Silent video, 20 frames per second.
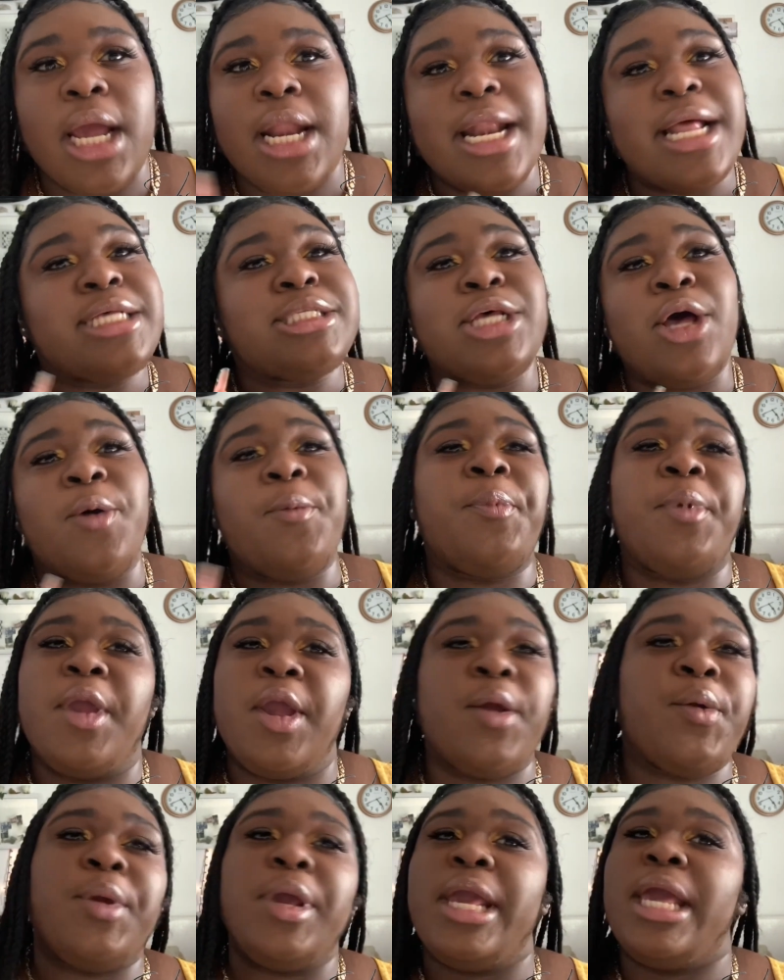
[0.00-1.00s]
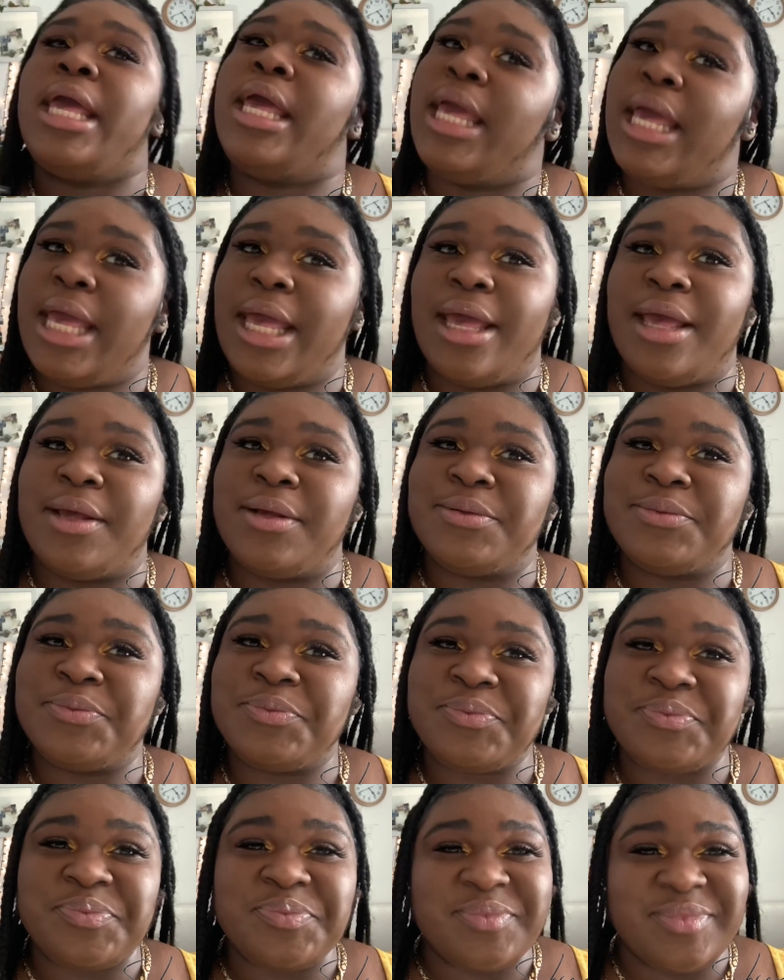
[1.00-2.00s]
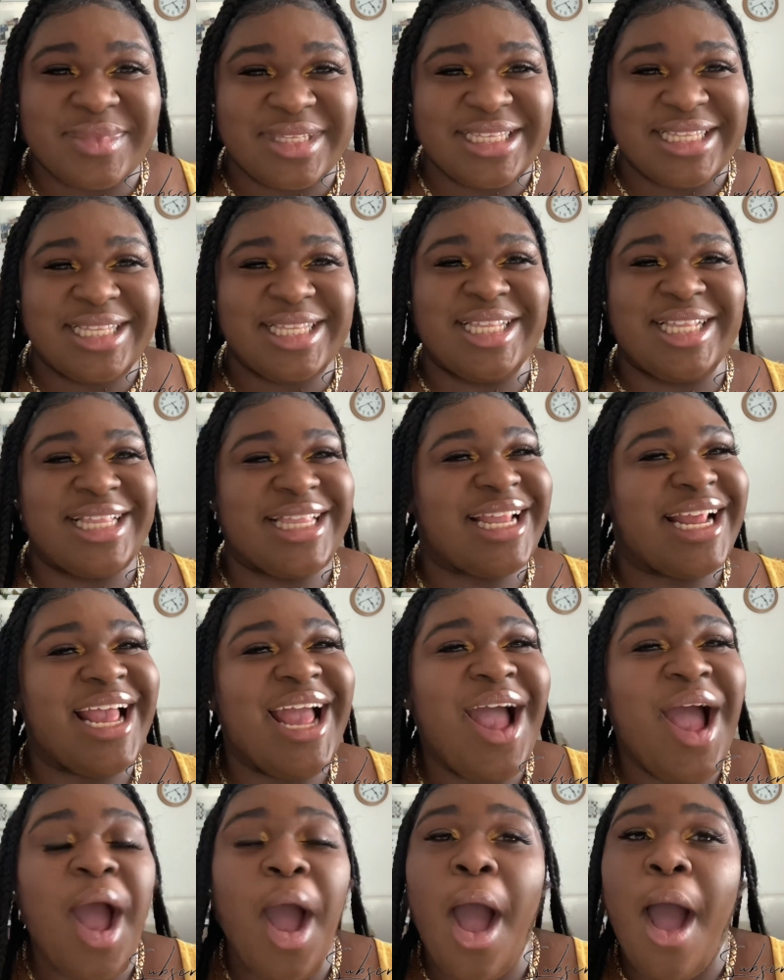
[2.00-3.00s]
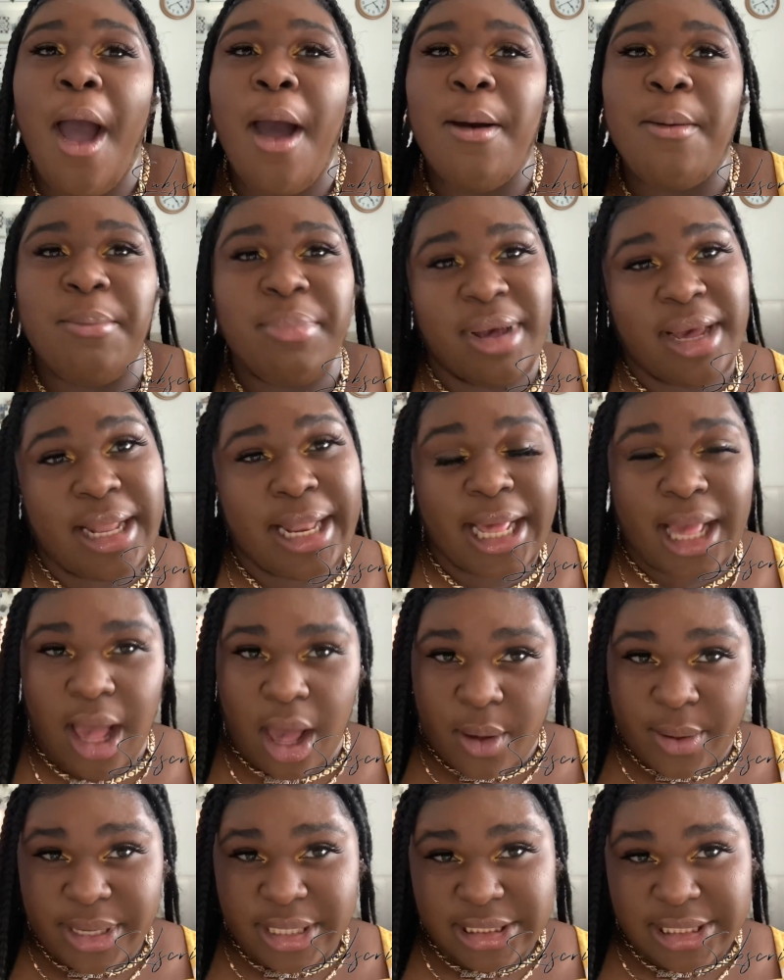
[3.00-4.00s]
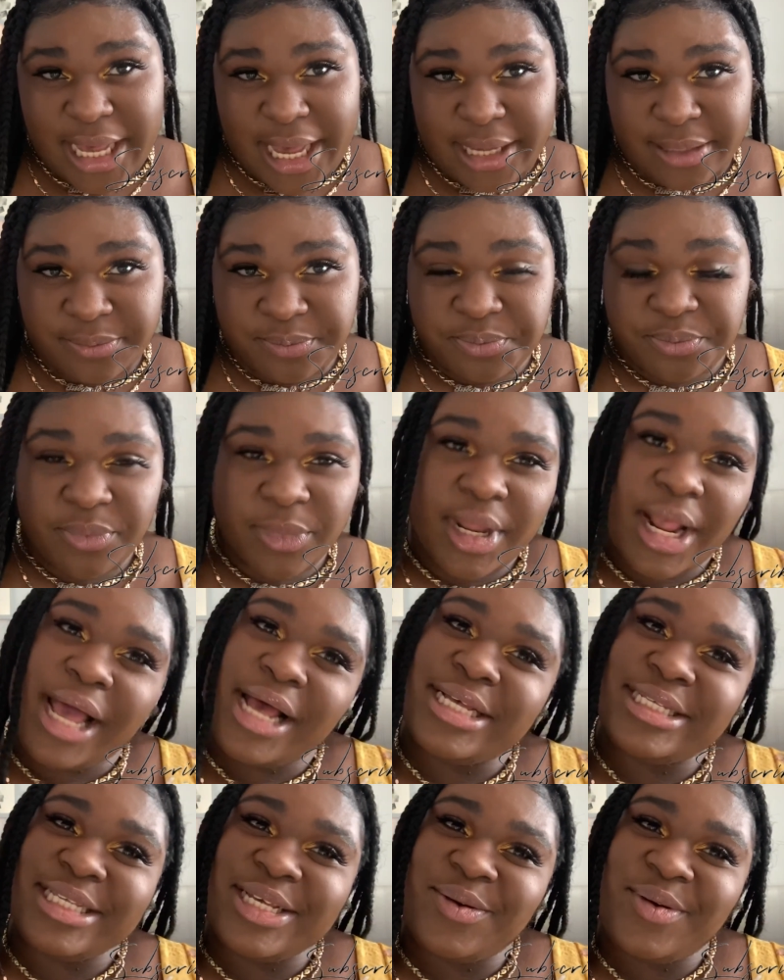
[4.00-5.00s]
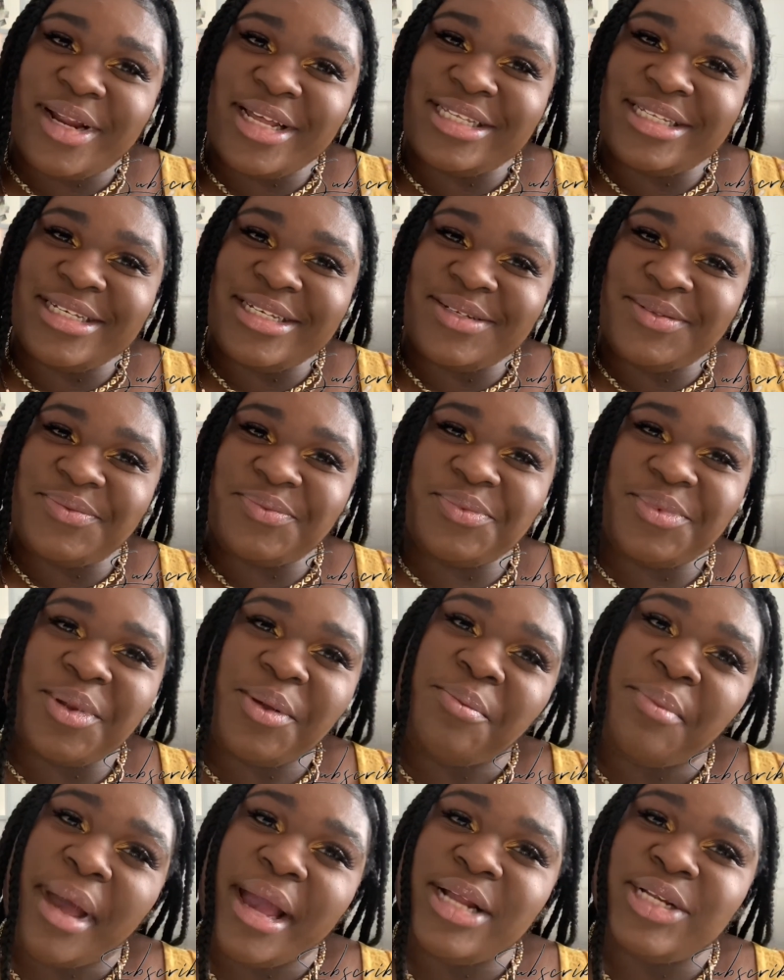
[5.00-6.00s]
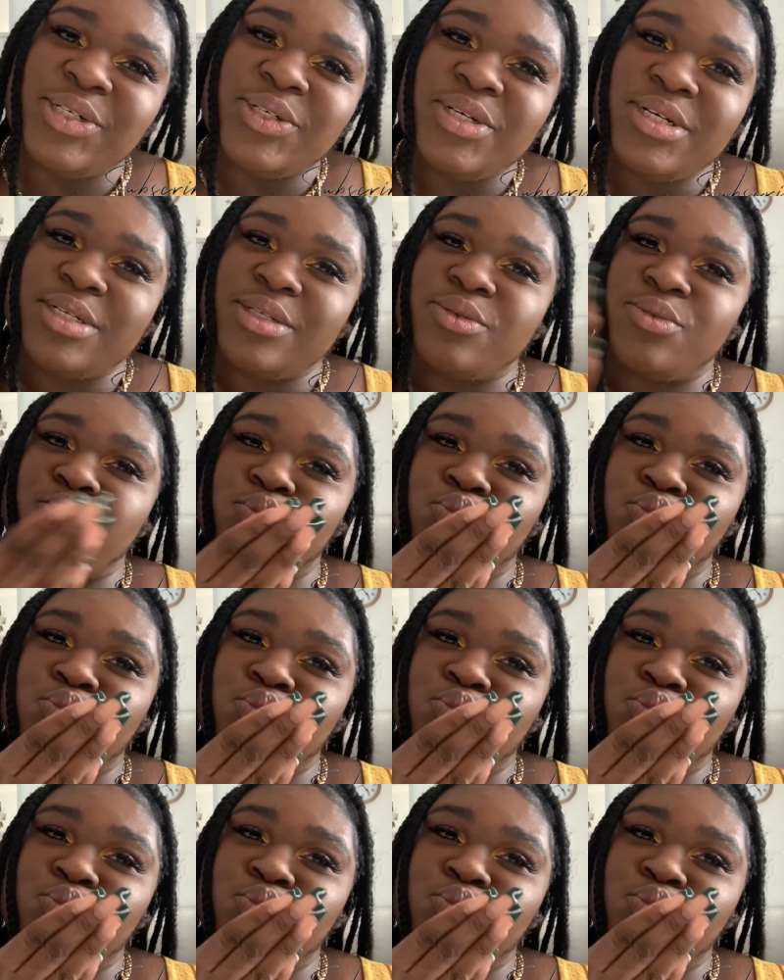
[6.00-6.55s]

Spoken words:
That's all, period. But like I always say, I'll see you when I see you. Bye, Jules.